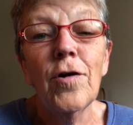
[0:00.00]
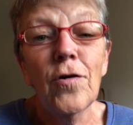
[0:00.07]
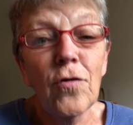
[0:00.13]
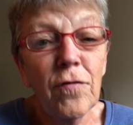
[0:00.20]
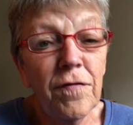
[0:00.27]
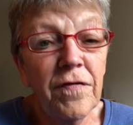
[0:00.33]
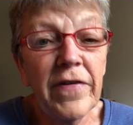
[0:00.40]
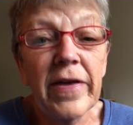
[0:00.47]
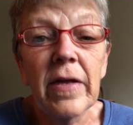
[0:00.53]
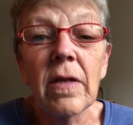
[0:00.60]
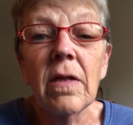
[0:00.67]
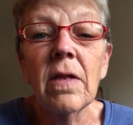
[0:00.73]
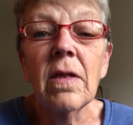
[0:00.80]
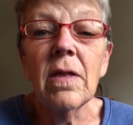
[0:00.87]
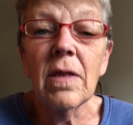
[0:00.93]
who
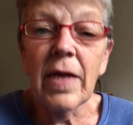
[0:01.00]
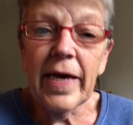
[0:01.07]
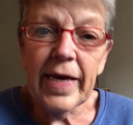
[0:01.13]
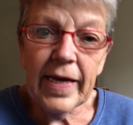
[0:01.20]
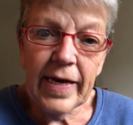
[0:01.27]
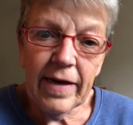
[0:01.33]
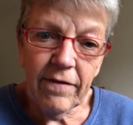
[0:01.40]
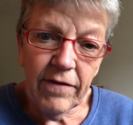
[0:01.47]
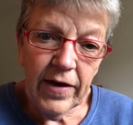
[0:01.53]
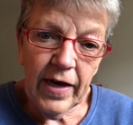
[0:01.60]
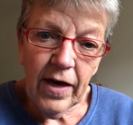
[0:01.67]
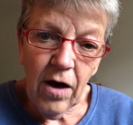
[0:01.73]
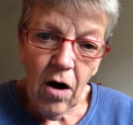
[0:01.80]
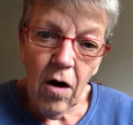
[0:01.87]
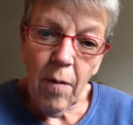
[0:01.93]
feel like
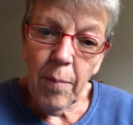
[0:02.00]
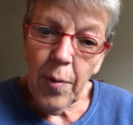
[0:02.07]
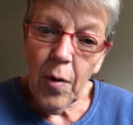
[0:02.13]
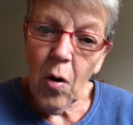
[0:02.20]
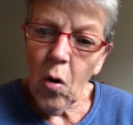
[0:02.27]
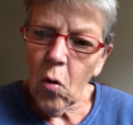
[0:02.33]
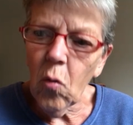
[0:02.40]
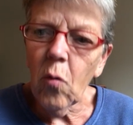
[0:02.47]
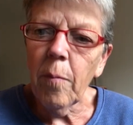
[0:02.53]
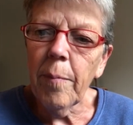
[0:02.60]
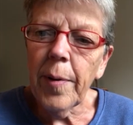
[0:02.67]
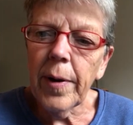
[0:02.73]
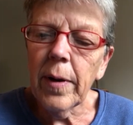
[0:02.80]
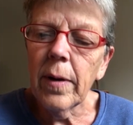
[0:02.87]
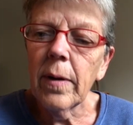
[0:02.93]
giving up hope